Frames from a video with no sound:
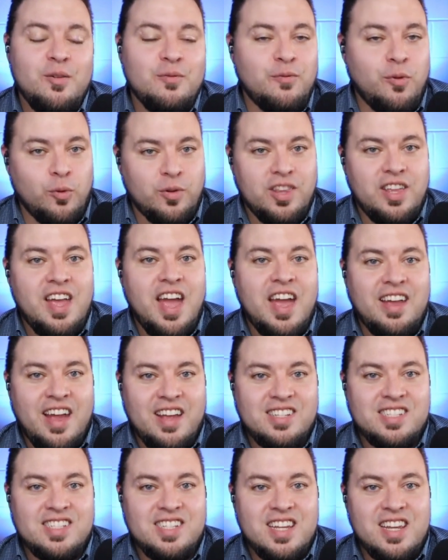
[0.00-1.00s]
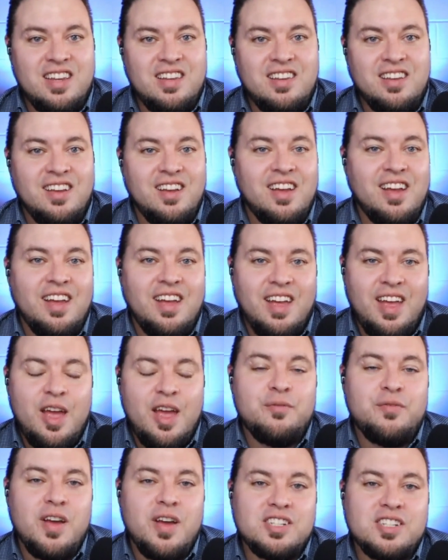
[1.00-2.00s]
for the AAC
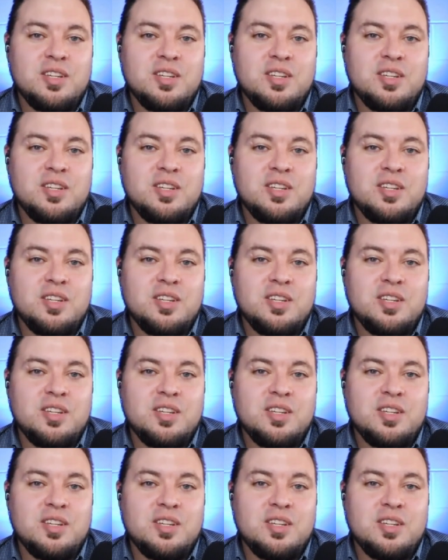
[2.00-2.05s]
if